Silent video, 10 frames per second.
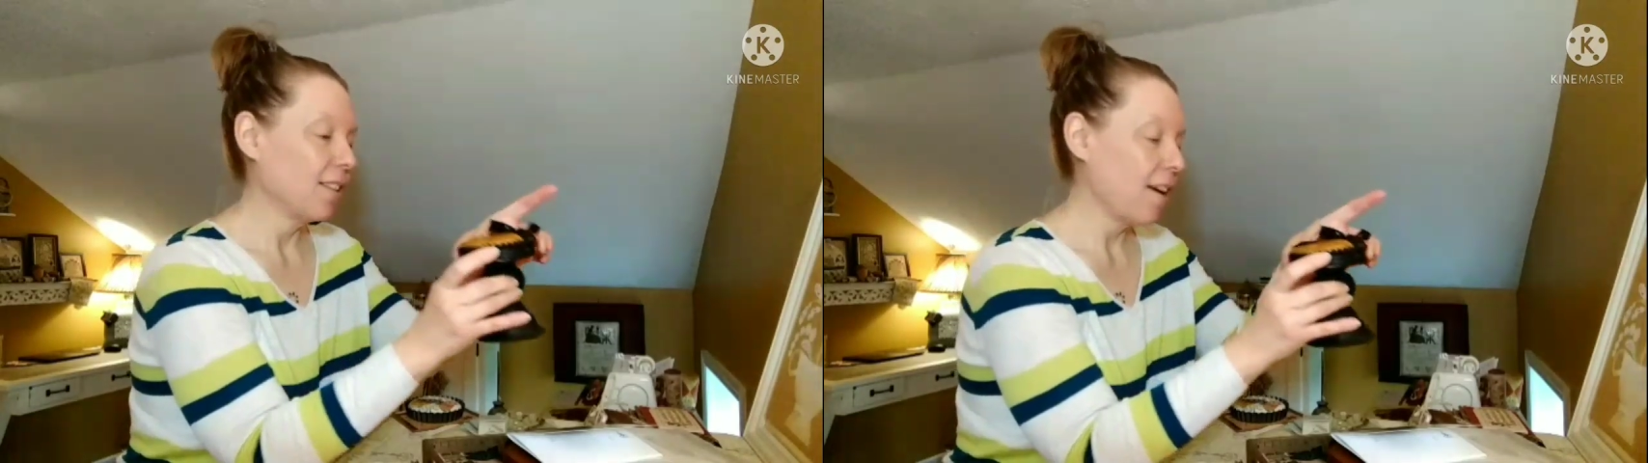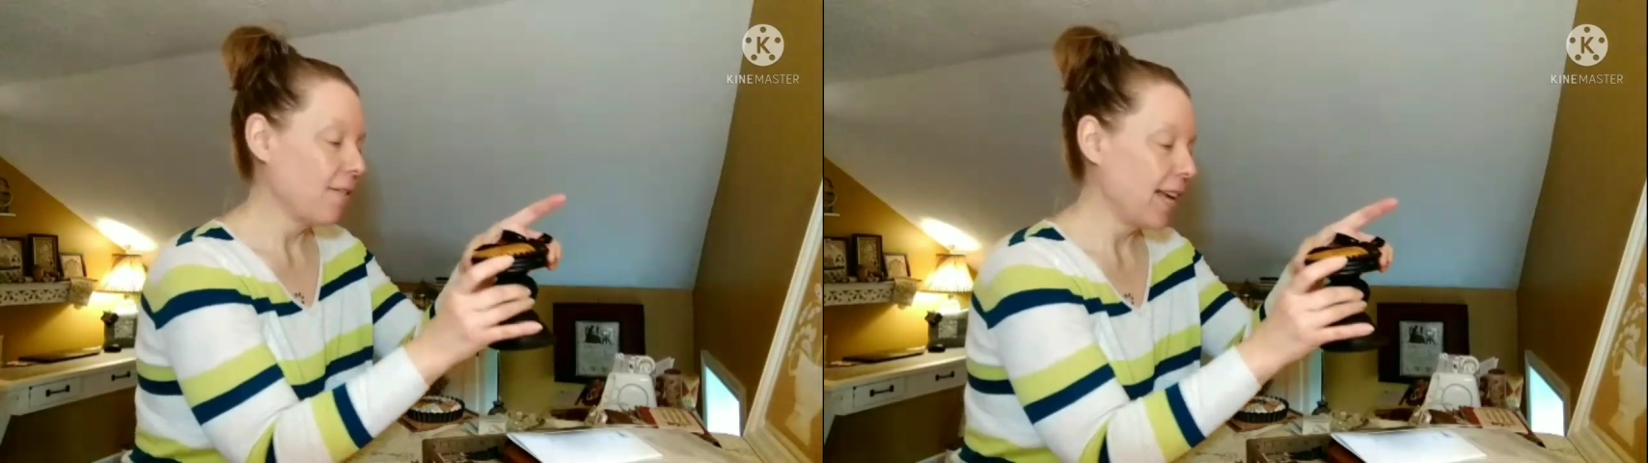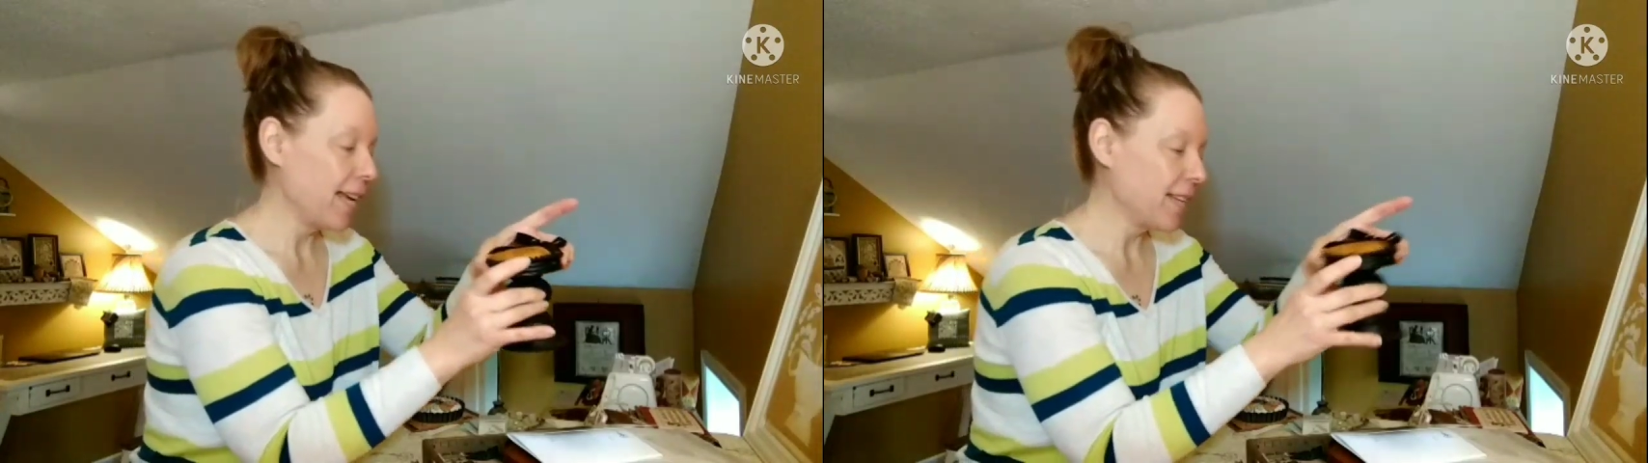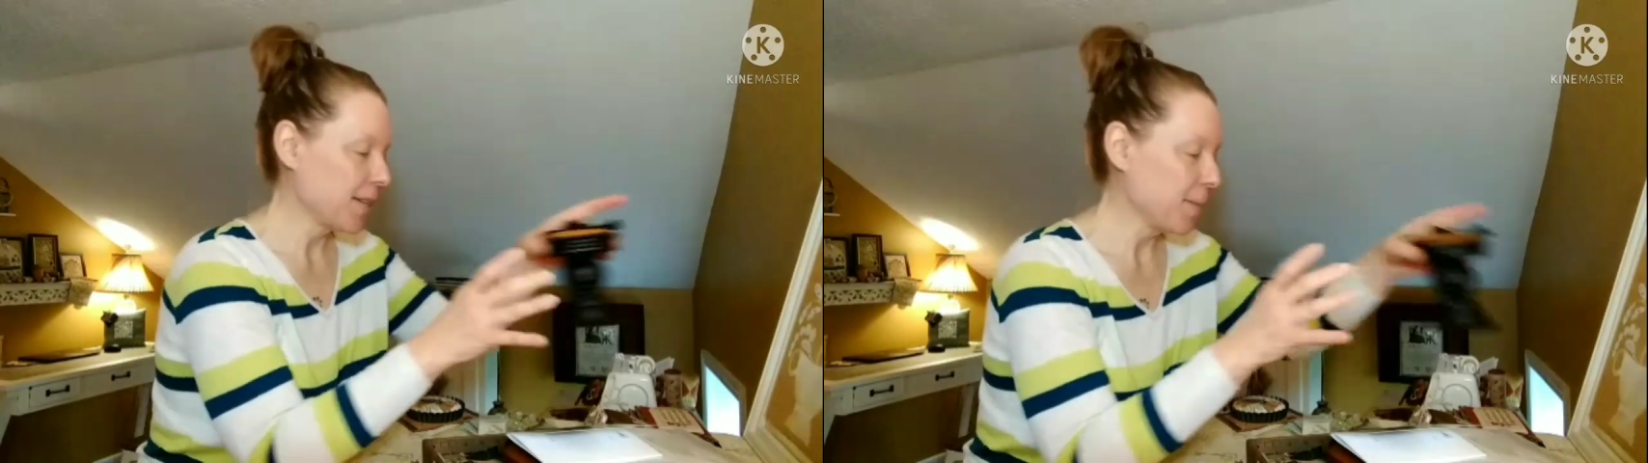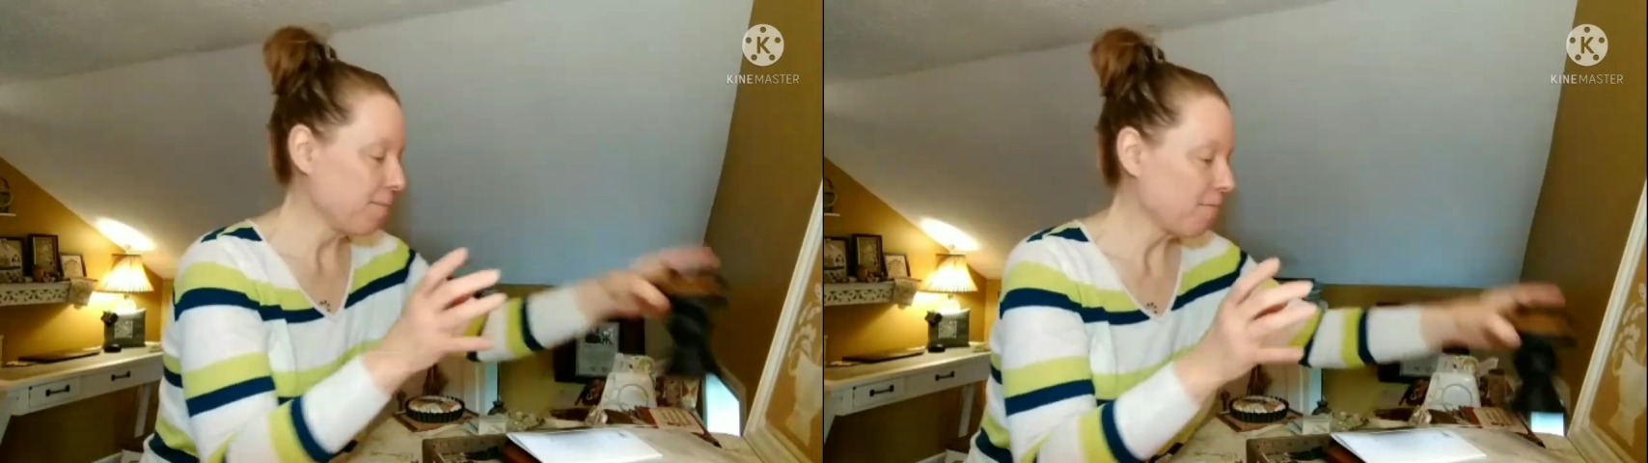Love
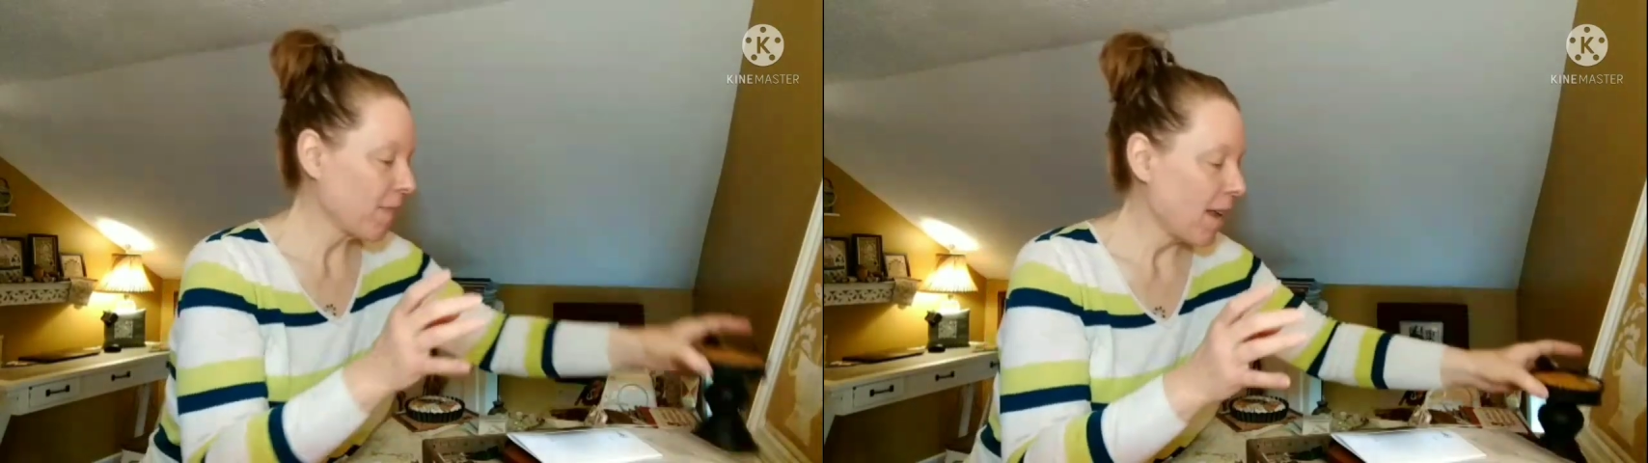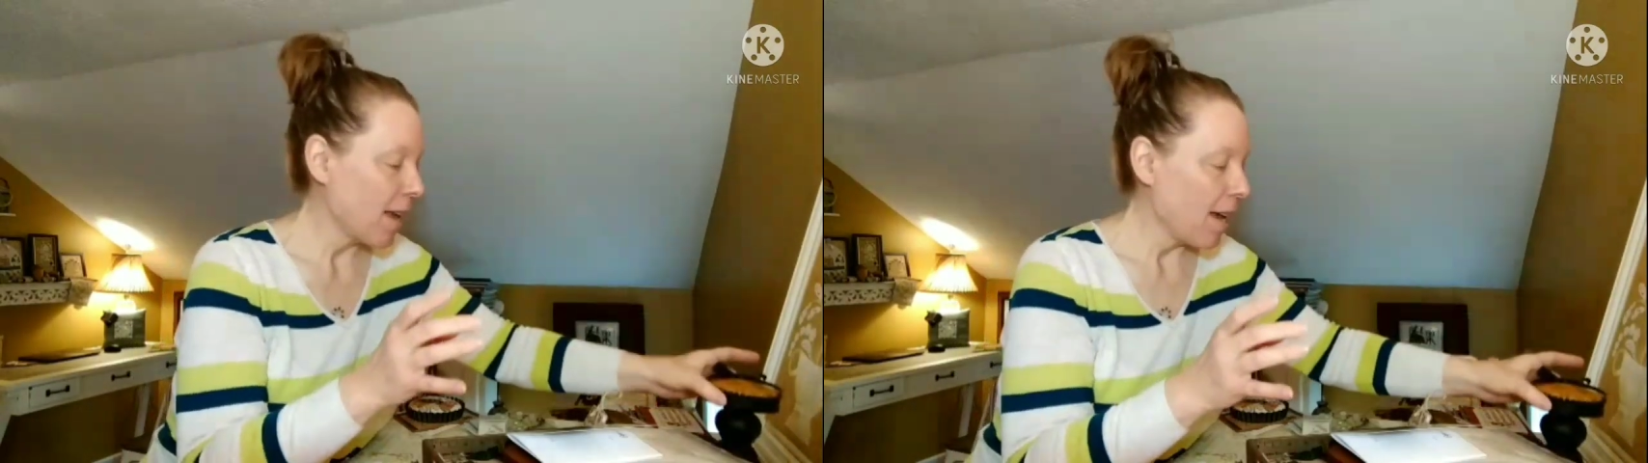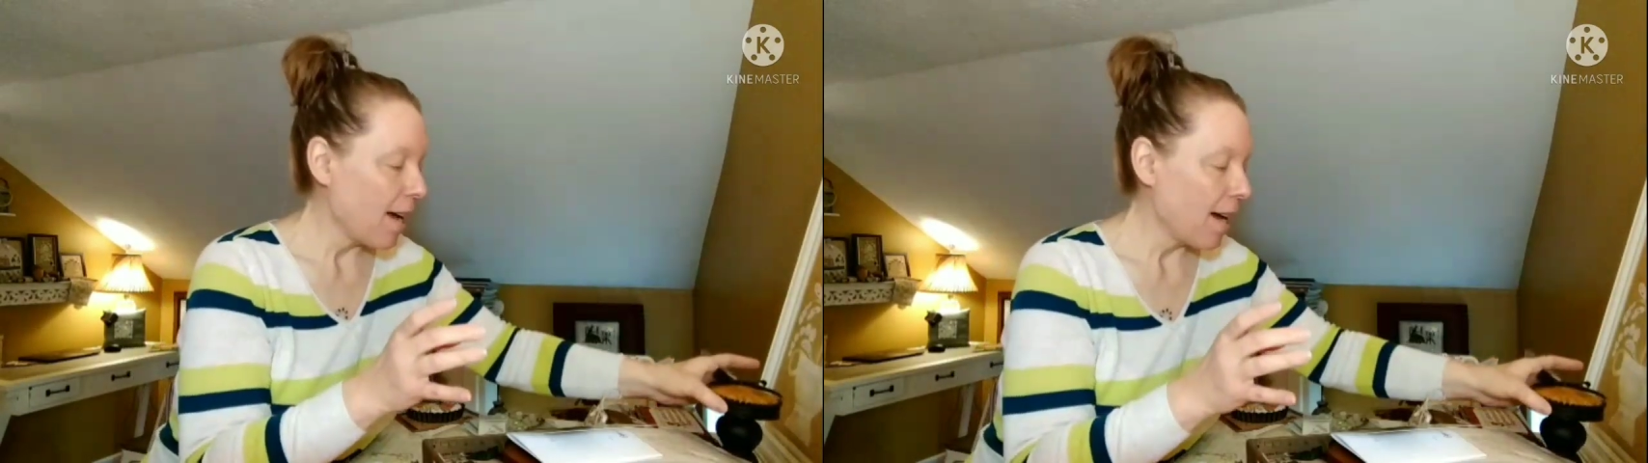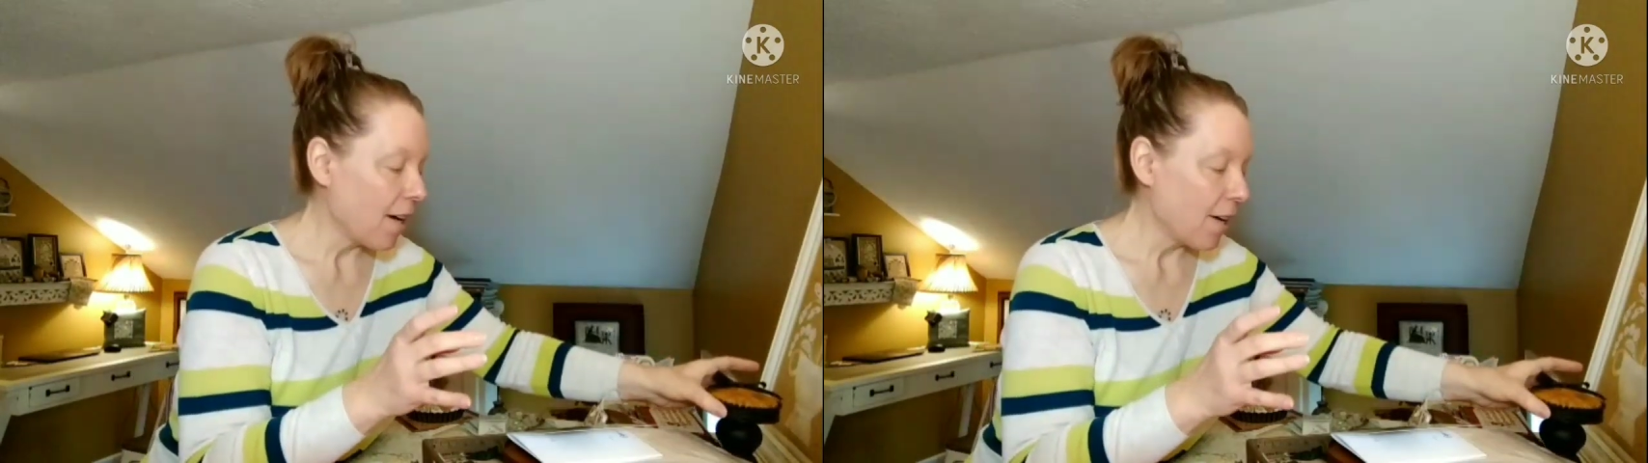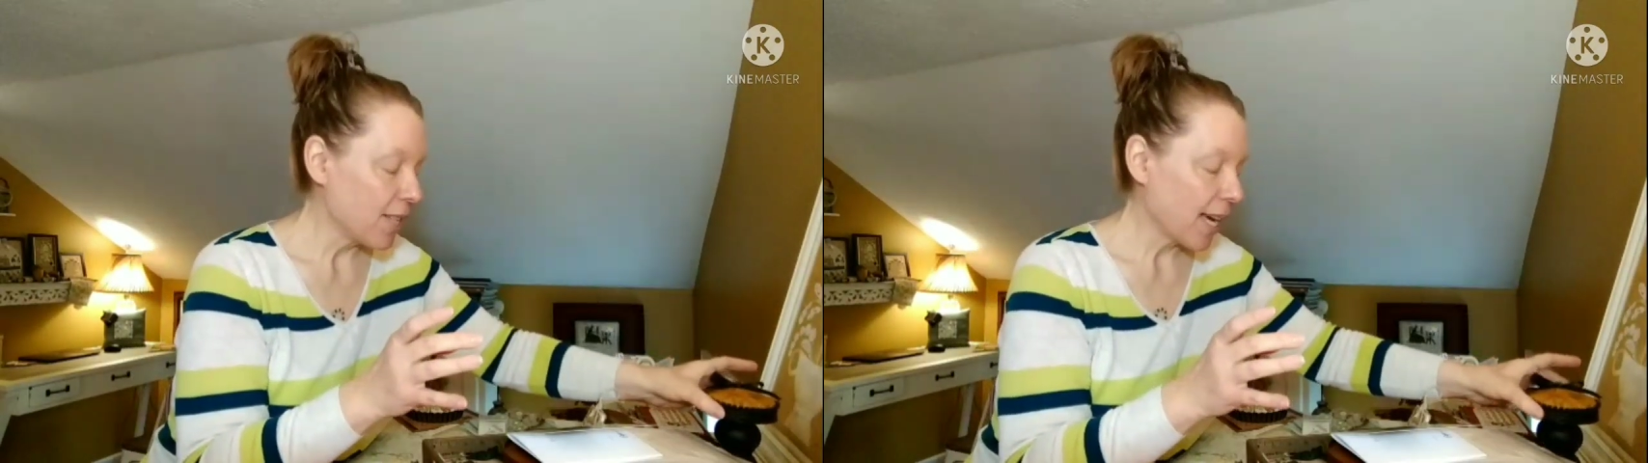it. Our